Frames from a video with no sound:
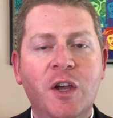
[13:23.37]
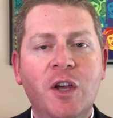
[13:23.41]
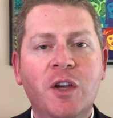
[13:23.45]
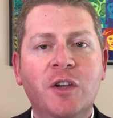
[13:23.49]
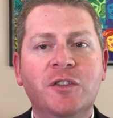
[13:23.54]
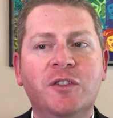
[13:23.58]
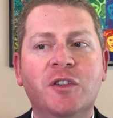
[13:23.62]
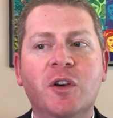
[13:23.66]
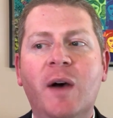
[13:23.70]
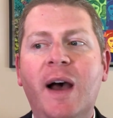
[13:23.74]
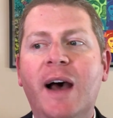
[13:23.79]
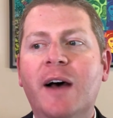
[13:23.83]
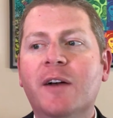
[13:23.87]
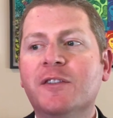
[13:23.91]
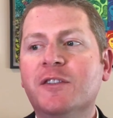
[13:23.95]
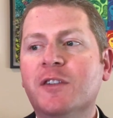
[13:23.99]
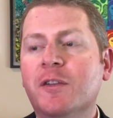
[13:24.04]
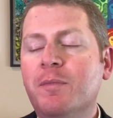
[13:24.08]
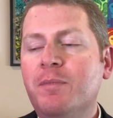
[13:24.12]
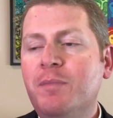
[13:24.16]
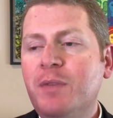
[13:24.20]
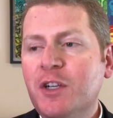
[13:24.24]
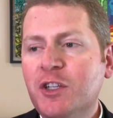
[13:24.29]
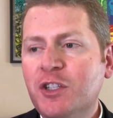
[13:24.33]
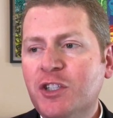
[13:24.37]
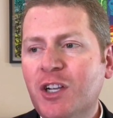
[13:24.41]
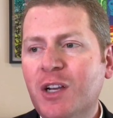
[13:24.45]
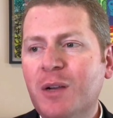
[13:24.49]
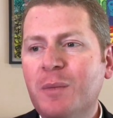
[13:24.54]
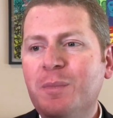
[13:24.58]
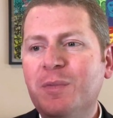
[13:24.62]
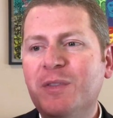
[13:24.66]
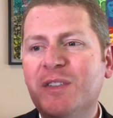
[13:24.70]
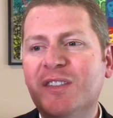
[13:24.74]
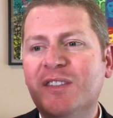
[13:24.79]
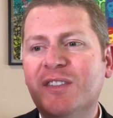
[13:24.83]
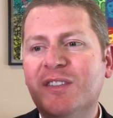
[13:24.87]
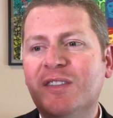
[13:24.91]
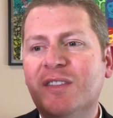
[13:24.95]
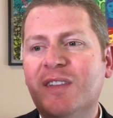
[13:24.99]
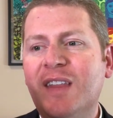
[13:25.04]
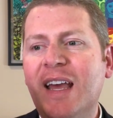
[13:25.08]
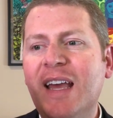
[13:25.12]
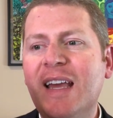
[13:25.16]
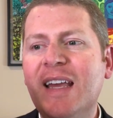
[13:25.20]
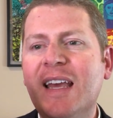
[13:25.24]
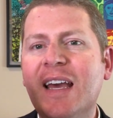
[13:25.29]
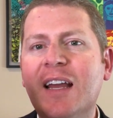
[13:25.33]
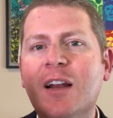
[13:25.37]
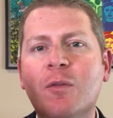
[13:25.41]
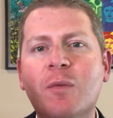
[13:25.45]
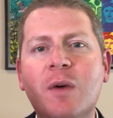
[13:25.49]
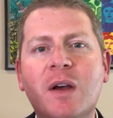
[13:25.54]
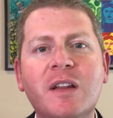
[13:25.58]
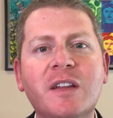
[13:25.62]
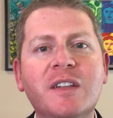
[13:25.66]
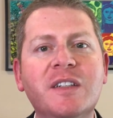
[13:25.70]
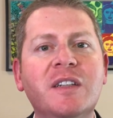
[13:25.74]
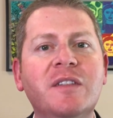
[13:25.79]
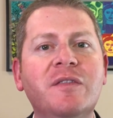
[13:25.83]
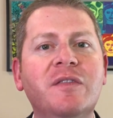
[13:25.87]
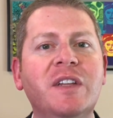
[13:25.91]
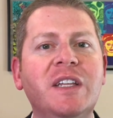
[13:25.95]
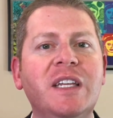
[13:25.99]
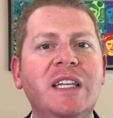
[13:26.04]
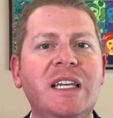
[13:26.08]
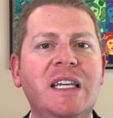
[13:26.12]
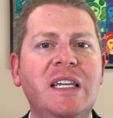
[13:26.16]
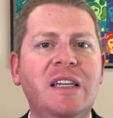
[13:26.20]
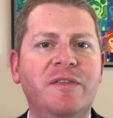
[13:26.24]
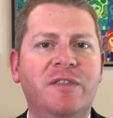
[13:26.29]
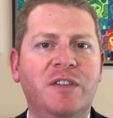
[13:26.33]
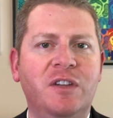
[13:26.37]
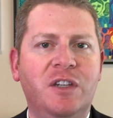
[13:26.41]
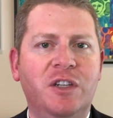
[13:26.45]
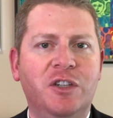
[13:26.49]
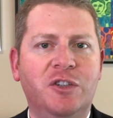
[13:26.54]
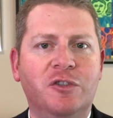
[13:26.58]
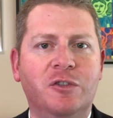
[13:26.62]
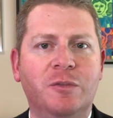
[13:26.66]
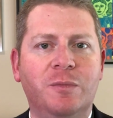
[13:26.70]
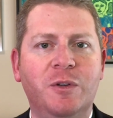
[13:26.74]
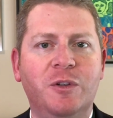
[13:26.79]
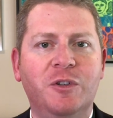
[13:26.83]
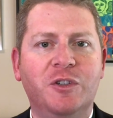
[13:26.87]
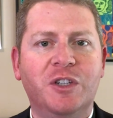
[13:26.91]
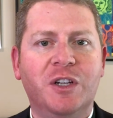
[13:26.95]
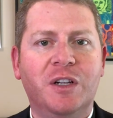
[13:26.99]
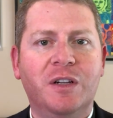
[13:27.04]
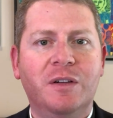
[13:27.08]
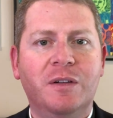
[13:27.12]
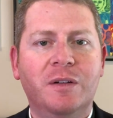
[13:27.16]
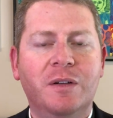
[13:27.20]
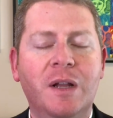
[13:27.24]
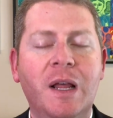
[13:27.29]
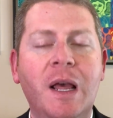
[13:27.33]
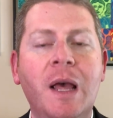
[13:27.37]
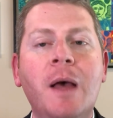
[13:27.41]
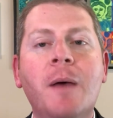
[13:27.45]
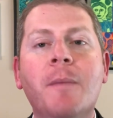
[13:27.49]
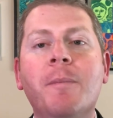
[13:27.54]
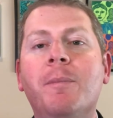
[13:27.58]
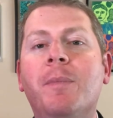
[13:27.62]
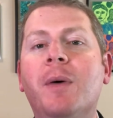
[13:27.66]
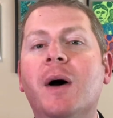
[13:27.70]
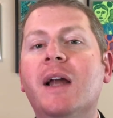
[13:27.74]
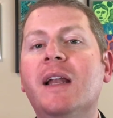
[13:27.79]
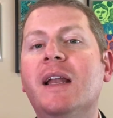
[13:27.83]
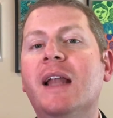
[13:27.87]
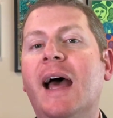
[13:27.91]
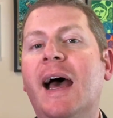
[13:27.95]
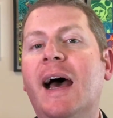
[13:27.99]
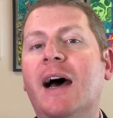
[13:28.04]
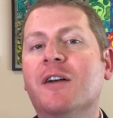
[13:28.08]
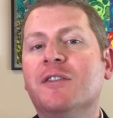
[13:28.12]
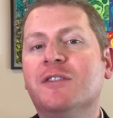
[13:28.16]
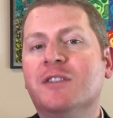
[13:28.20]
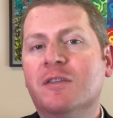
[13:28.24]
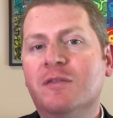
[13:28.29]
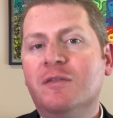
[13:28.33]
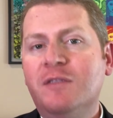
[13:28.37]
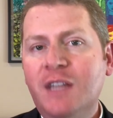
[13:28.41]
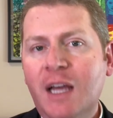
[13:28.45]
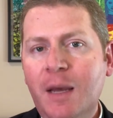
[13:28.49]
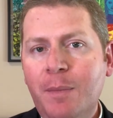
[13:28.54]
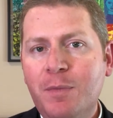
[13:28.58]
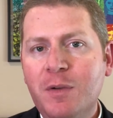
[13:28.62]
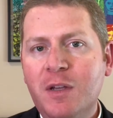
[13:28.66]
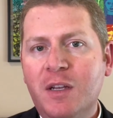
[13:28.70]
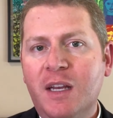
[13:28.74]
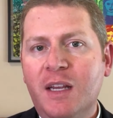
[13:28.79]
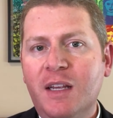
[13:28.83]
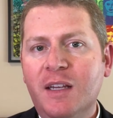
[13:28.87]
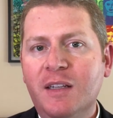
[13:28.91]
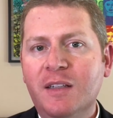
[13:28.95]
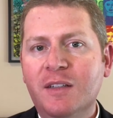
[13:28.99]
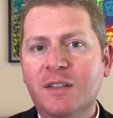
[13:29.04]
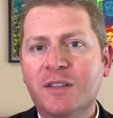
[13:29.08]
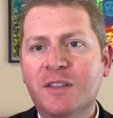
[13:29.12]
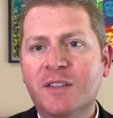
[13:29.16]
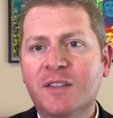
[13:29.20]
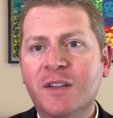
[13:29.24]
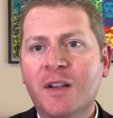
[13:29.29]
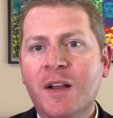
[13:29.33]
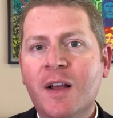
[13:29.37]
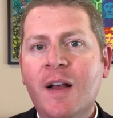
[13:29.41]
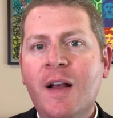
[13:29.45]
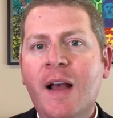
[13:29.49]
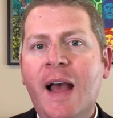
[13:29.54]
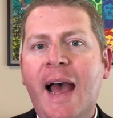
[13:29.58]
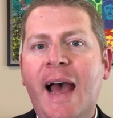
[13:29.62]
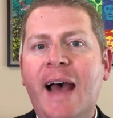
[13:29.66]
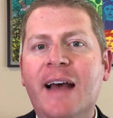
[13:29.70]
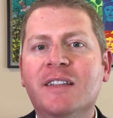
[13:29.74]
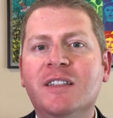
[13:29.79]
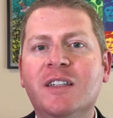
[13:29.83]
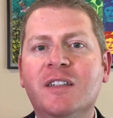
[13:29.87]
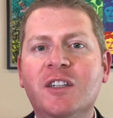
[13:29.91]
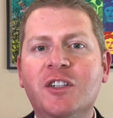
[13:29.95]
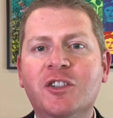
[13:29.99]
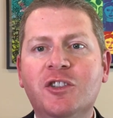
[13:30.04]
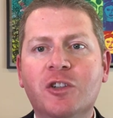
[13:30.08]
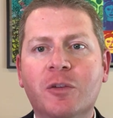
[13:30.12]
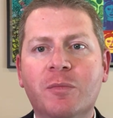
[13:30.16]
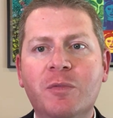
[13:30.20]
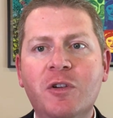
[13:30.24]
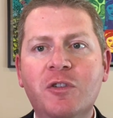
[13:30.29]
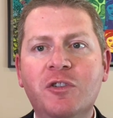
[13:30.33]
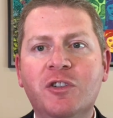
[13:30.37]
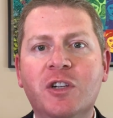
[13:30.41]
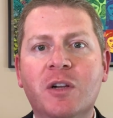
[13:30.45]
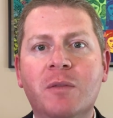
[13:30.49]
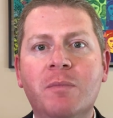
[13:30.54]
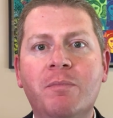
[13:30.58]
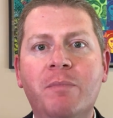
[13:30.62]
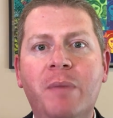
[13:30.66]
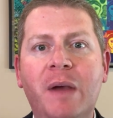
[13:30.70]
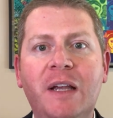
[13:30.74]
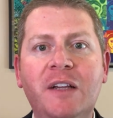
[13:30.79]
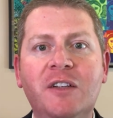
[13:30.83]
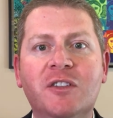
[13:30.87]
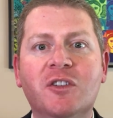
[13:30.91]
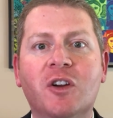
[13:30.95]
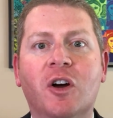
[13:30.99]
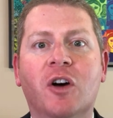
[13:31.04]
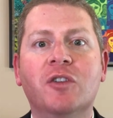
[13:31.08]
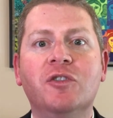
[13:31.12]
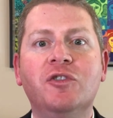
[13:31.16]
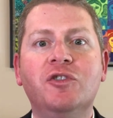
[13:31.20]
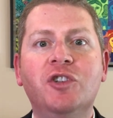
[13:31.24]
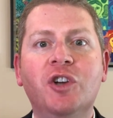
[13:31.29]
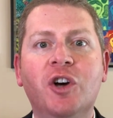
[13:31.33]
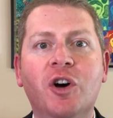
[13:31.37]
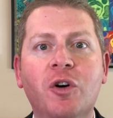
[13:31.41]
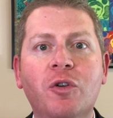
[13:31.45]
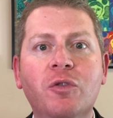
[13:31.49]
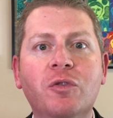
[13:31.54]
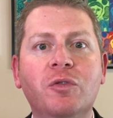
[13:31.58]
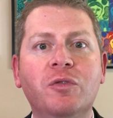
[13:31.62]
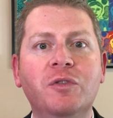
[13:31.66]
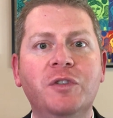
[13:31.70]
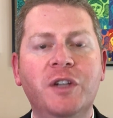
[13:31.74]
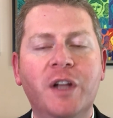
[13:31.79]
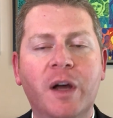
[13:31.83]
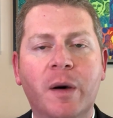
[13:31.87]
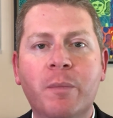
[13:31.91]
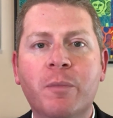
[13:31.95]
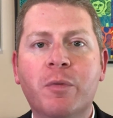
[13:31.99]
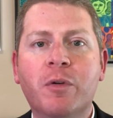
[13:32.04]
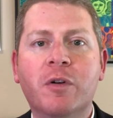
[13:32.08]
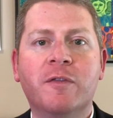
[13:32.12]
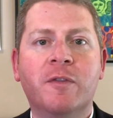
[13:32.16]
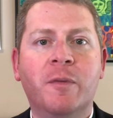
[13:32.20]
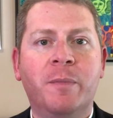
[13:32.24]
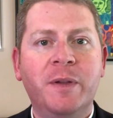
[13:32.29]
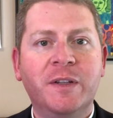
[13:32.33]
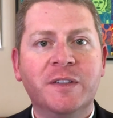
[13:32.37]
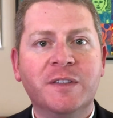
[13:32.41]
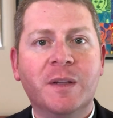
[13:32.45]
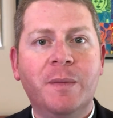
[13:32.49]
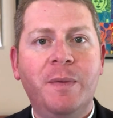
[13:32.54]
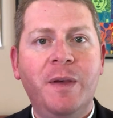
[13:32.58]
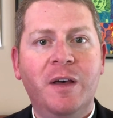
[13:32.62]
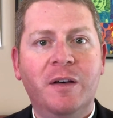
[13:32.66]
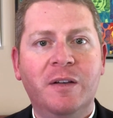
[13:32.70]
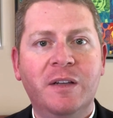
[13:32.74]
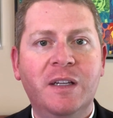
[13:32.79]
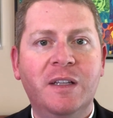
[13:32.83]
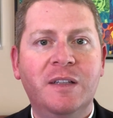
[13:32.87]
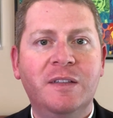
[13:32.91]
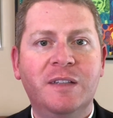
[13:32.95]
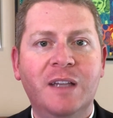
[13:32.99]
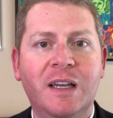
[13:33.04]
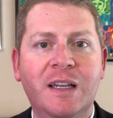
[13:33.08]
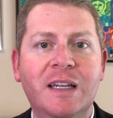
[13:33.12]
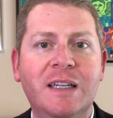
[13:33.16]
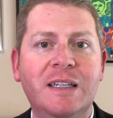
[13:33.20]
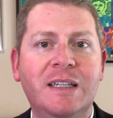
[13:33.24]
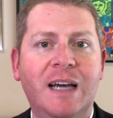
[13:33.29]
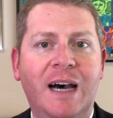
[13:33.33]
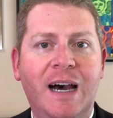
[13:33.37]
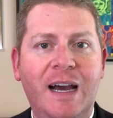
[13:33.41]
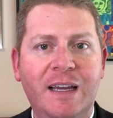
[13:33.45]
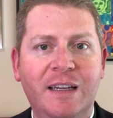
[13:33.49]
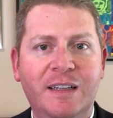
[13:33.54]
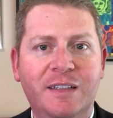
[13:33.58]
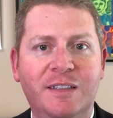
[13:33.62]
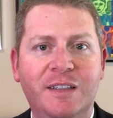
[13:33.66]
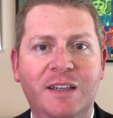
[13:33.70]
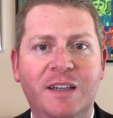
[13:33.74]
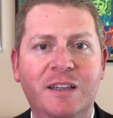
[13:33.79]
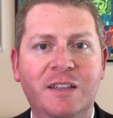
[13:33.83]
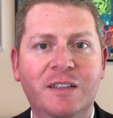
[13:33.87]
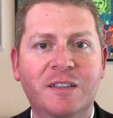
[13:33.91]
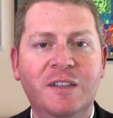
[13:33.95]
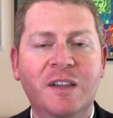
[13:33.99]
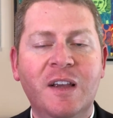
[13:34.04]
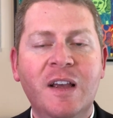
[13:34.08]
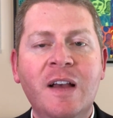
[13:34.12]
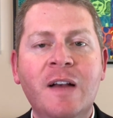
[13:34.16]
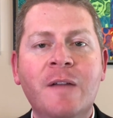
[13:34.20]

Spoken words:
So House of Bishops, they get a relatively even distribution, but House of Deputies has a distribution based on total number of Episcopalians in a diocese.